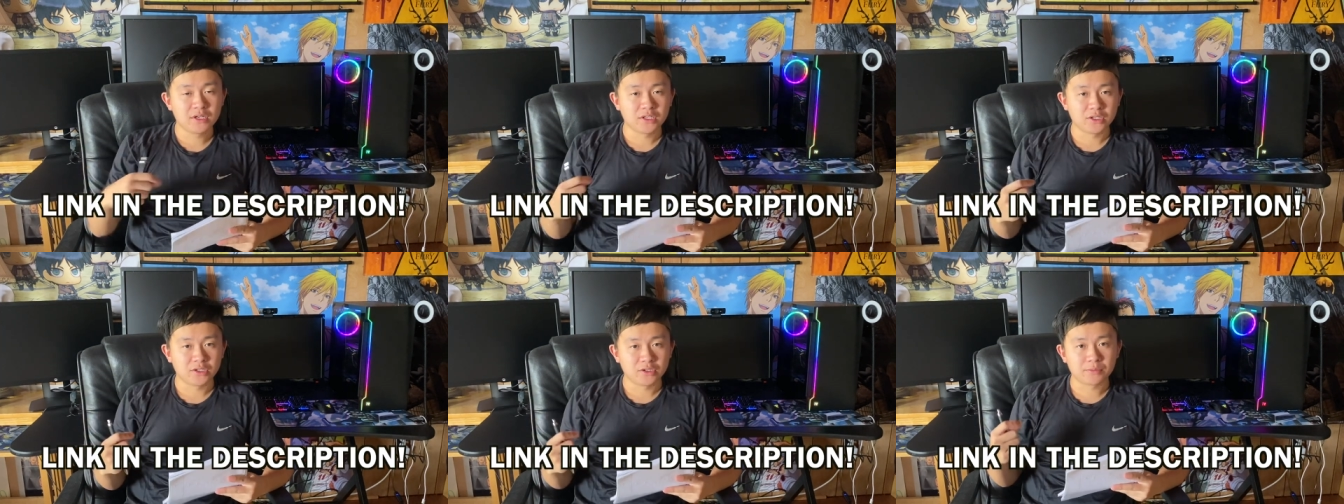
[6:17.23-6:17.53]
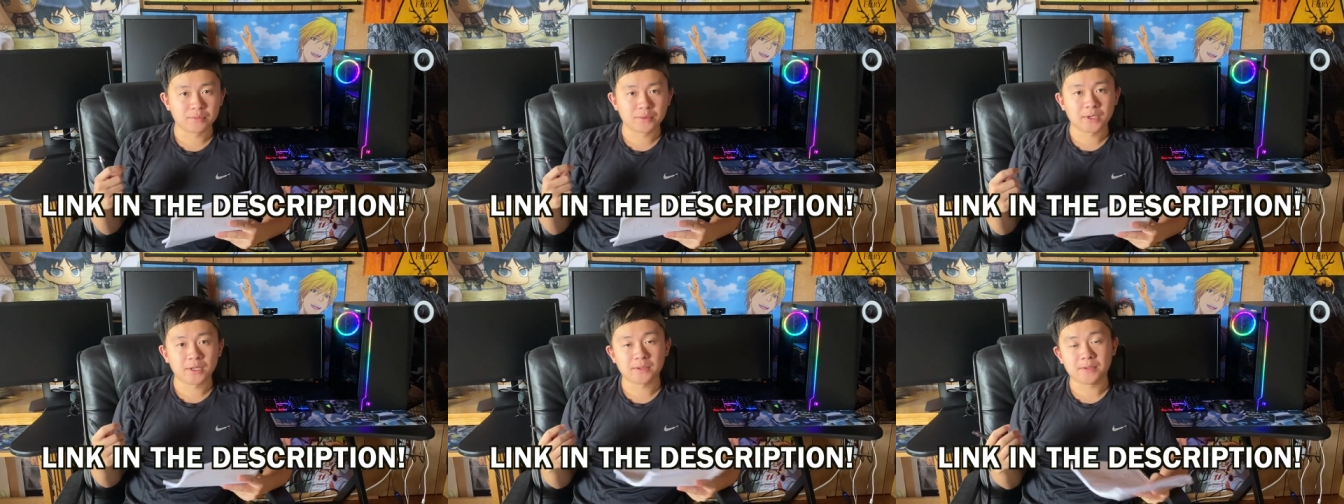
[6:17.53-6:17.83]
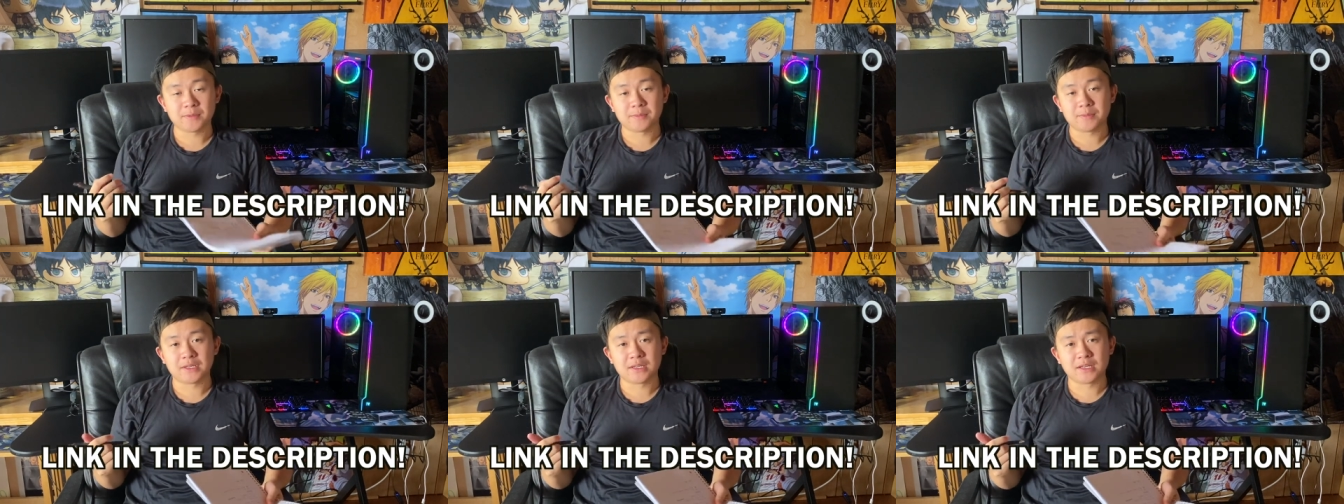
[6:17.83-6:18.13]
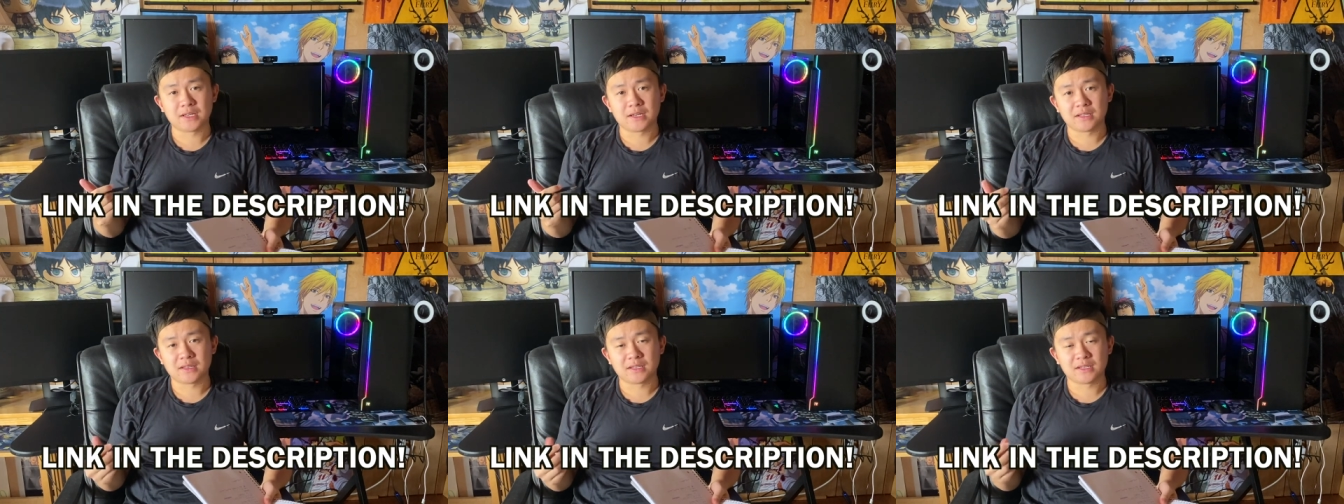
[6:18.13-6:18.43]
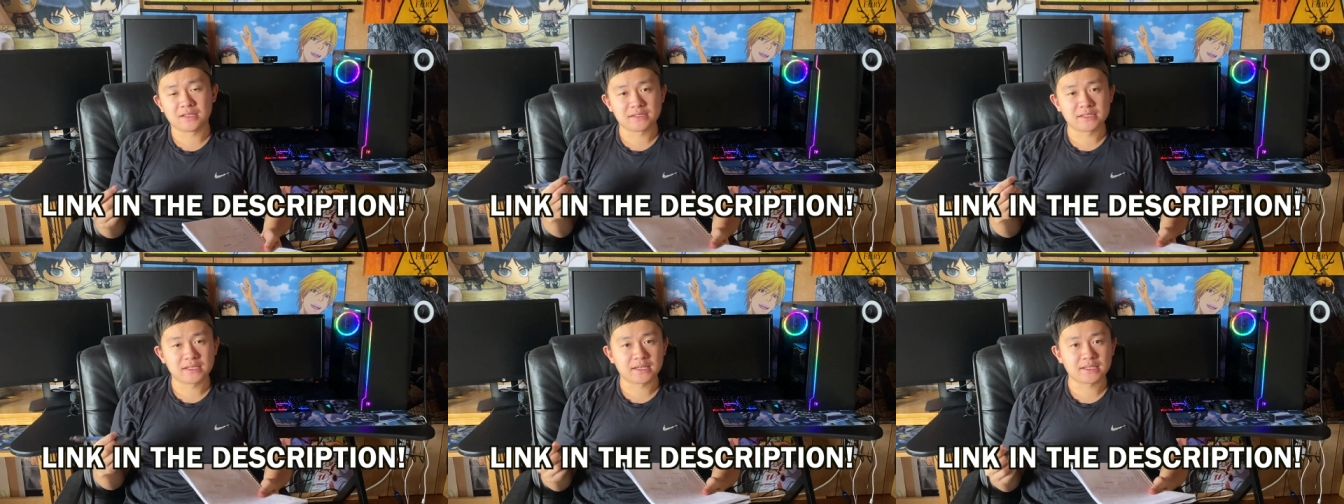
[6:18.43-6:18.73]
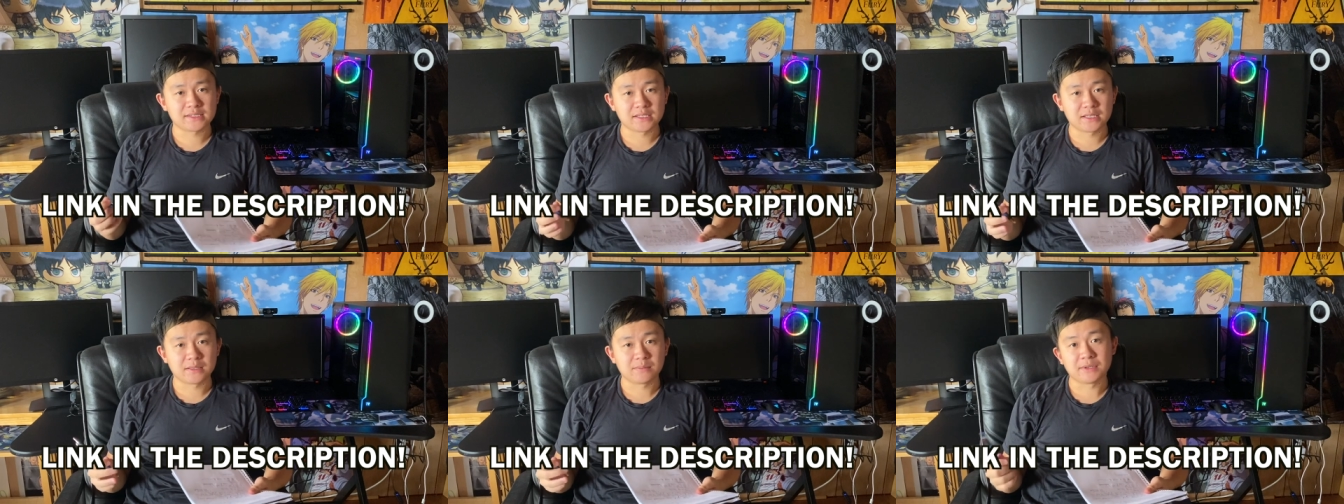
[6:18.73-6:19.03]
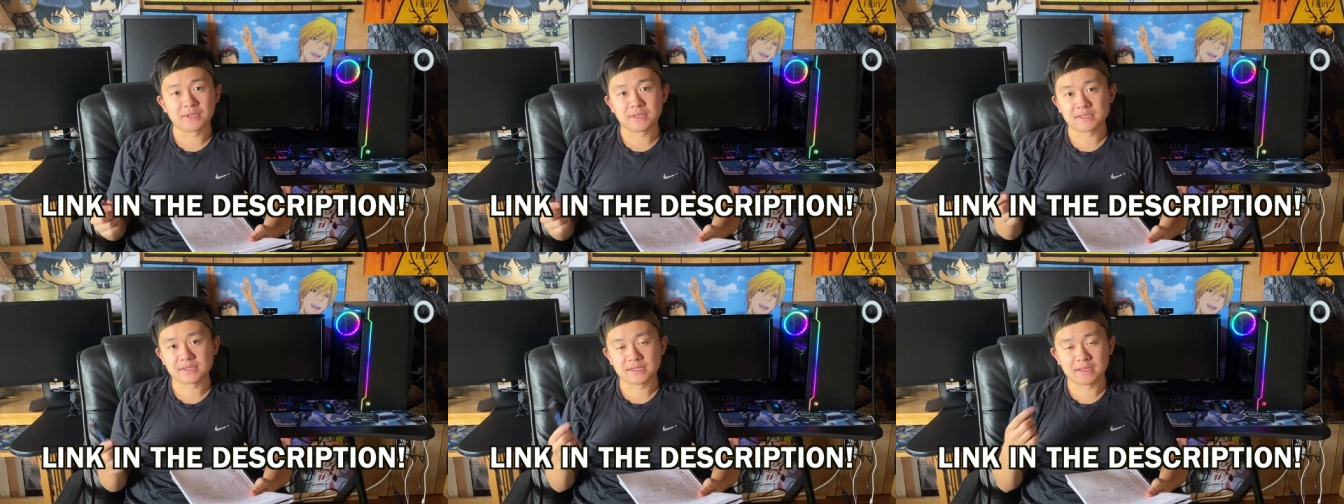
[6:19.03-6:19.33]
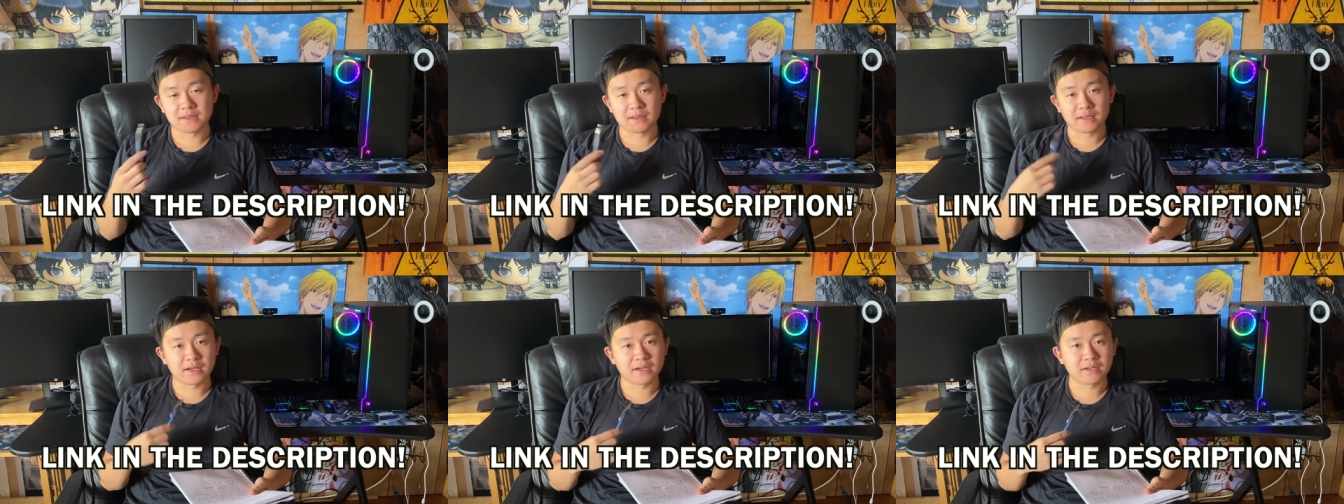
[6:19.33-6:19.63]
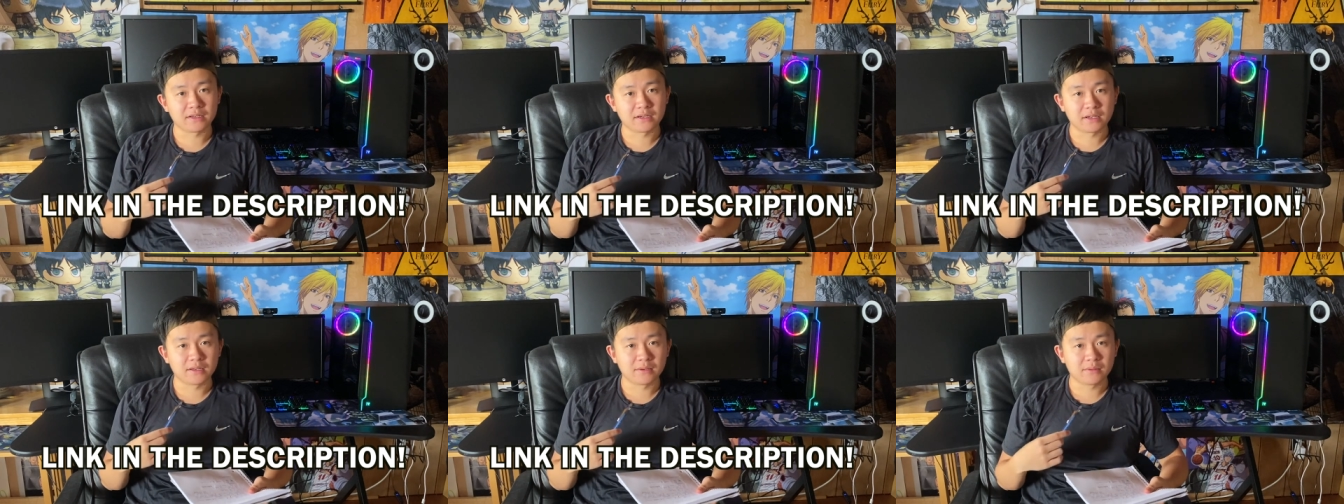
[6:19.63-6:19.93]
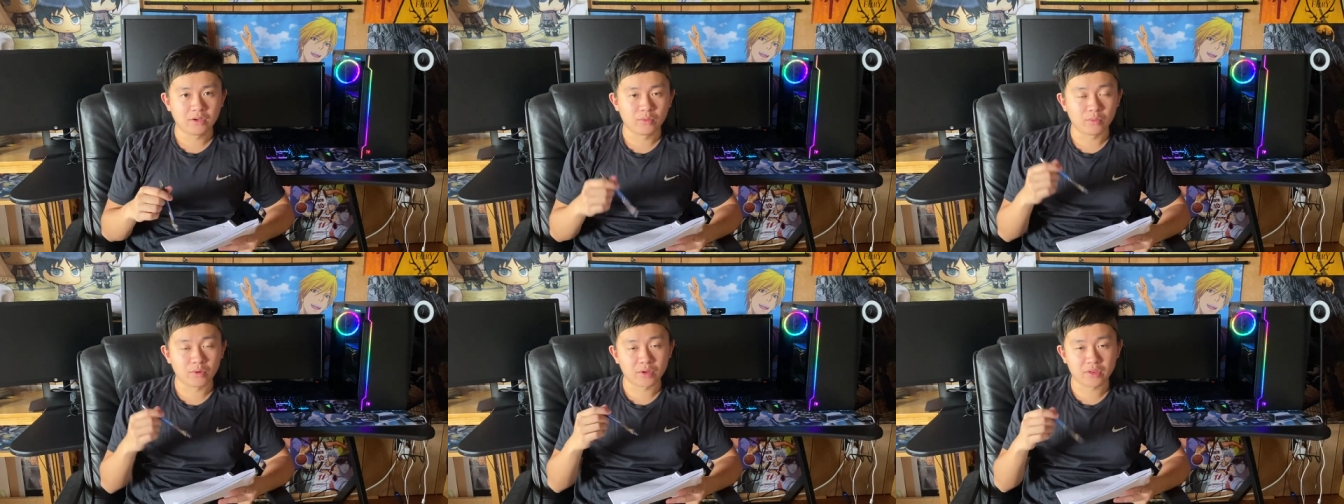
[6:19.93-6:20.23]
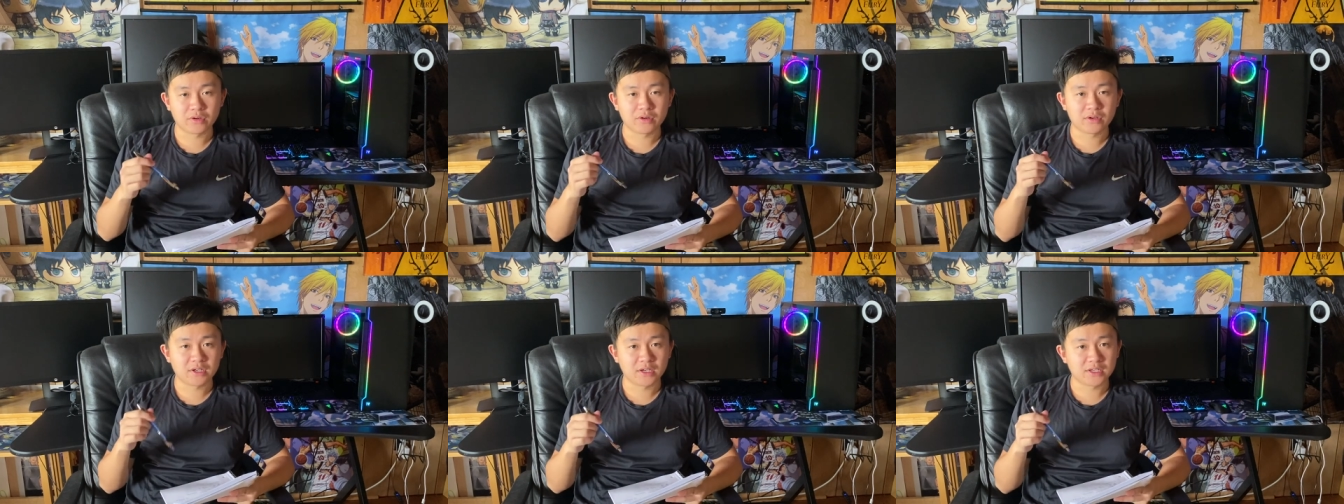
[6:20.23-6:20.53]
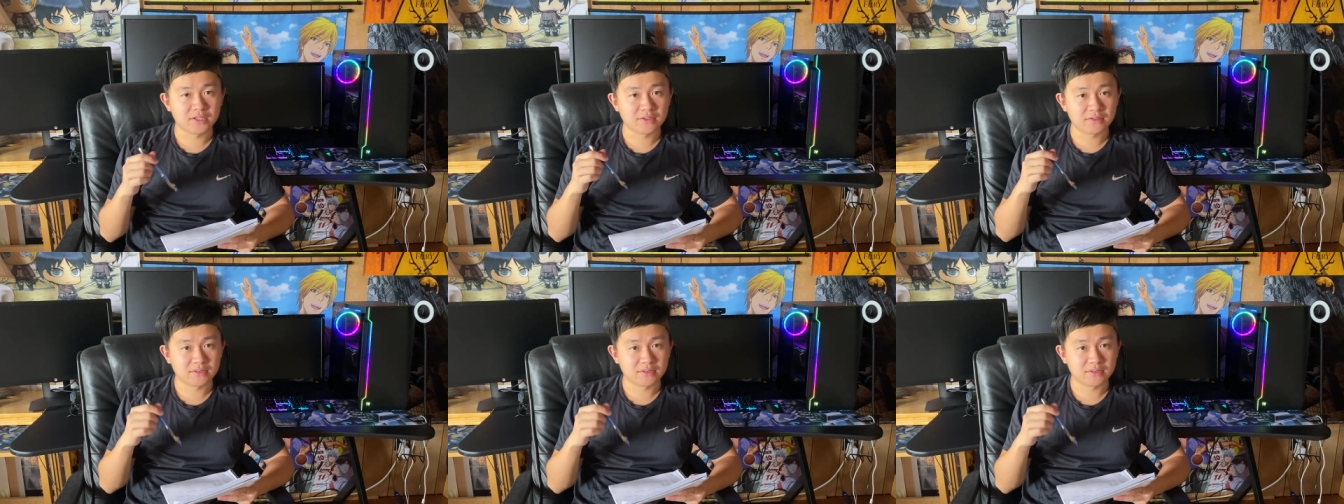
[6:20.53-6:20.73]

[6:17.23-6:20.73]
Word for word: you'd probably be getting the exact same PC that I got. Whether or not you